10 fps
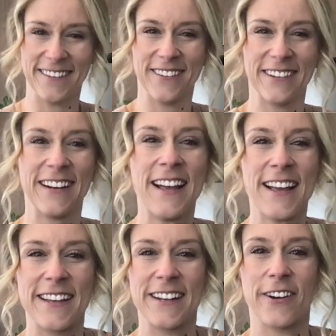Or,
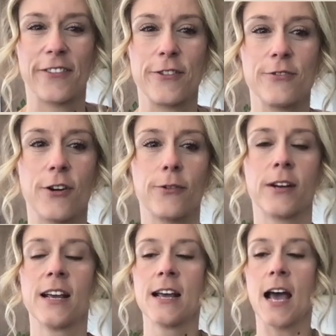you know, if you don't
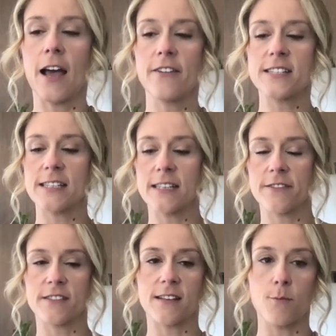obviously
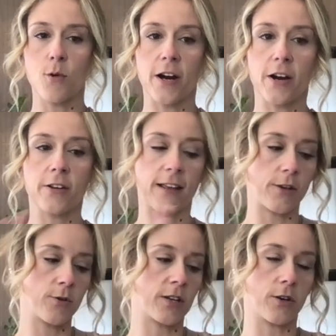live somewhere that
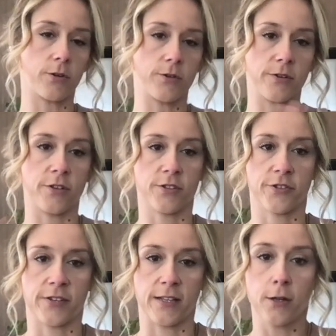you can go to a
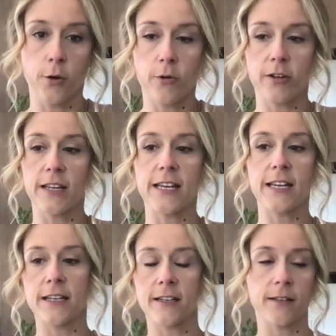nursery
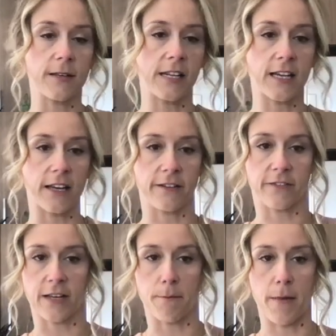locally, any kind of
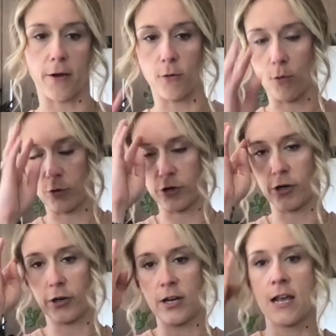like mail
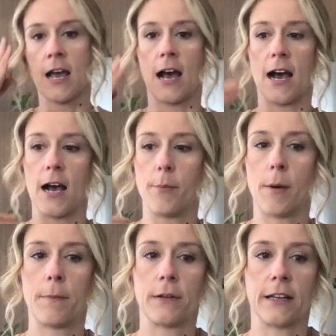order
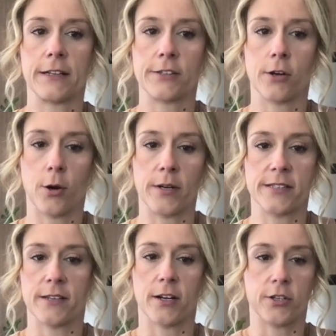plants are
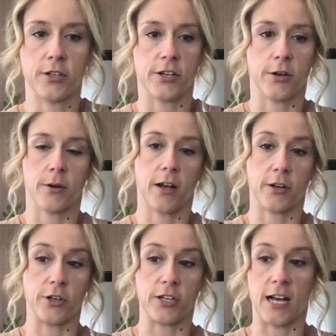always a
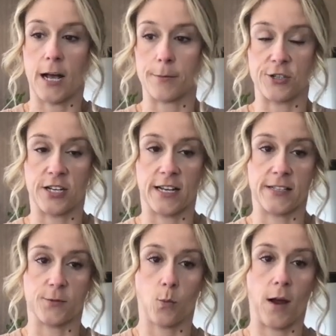good option
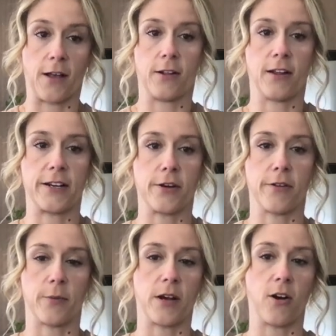as well. I know
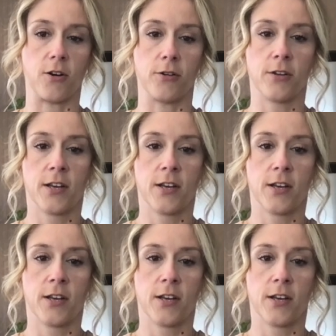that we all